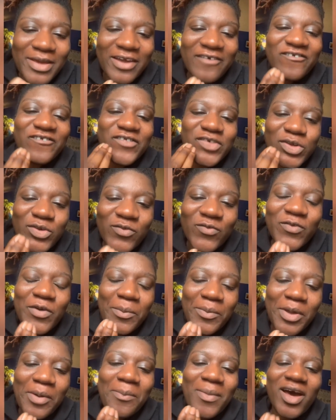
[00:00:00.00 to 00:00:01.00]
flew
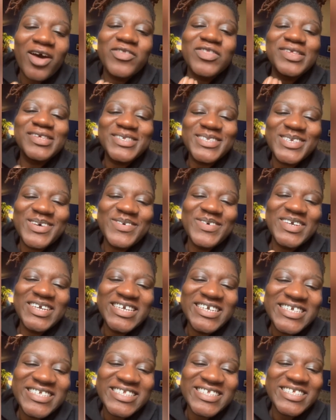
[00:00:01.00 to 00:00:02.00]
from your mouth so
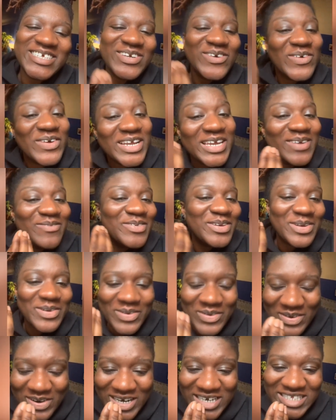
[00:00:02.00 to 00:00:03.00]
easily, or even
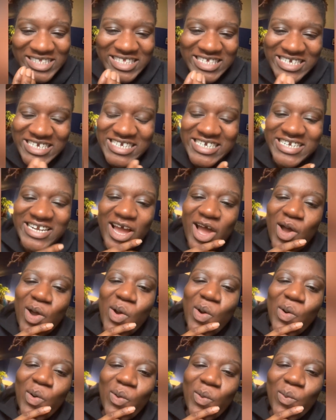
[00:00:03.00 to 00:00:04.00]
quarantine,
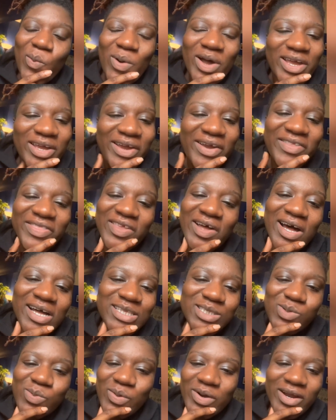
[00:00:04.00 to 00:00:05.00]
what your
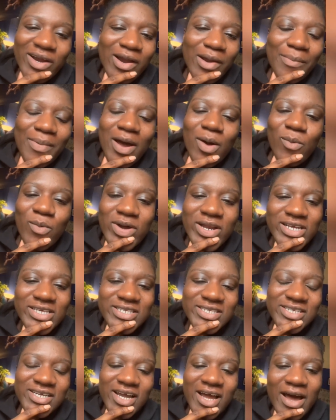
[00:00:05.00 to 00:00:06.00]
thoughts were about what
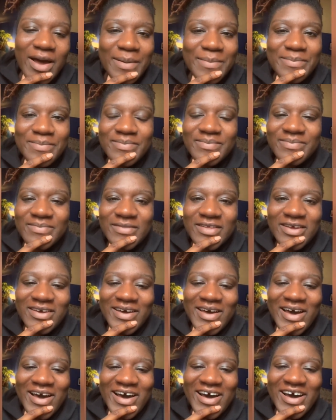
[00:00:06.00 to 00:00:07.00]
is to come.
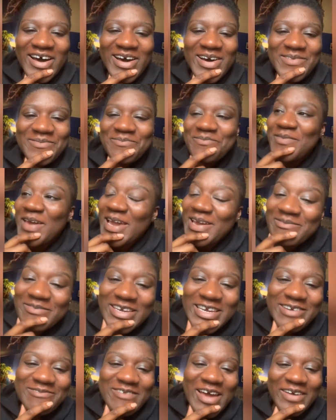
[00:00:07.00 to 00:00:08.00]

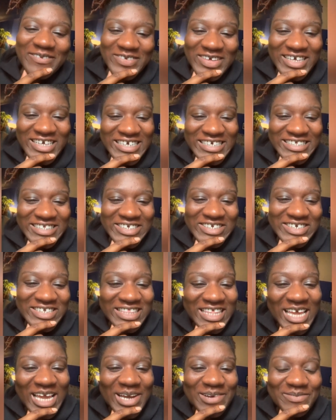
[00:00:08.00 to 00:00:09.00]
Maybe it might be easier to
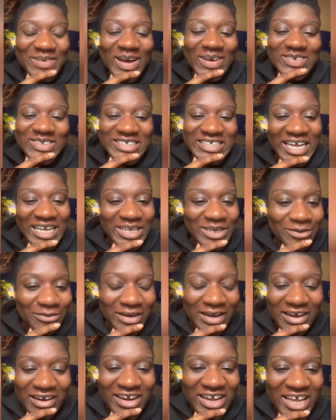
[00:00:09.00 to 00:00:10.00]
think about
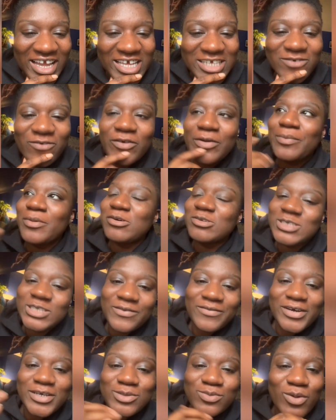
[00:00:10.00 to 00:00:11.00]
January, as for most
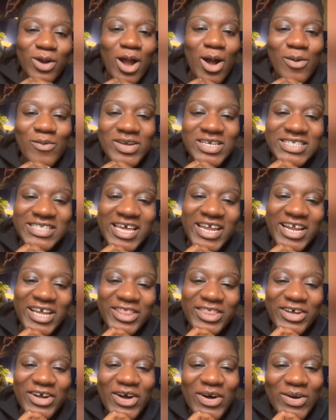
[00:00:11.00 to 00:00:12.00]
of us, we're always
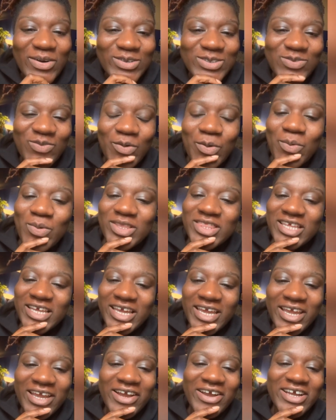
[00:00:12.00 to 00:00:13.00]
setting the goals for what the
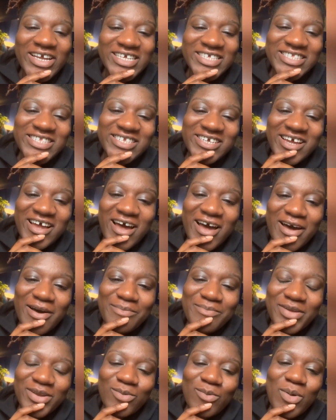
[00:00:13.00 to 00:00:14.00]
year is to
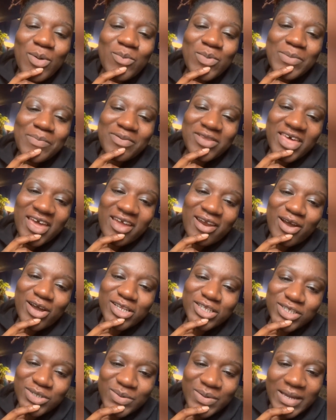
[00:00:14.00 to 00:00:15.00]
come and what we plan
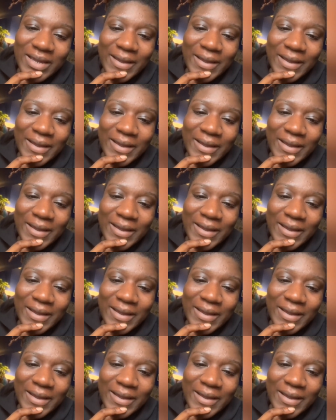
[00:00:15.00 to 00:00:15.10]
on doing.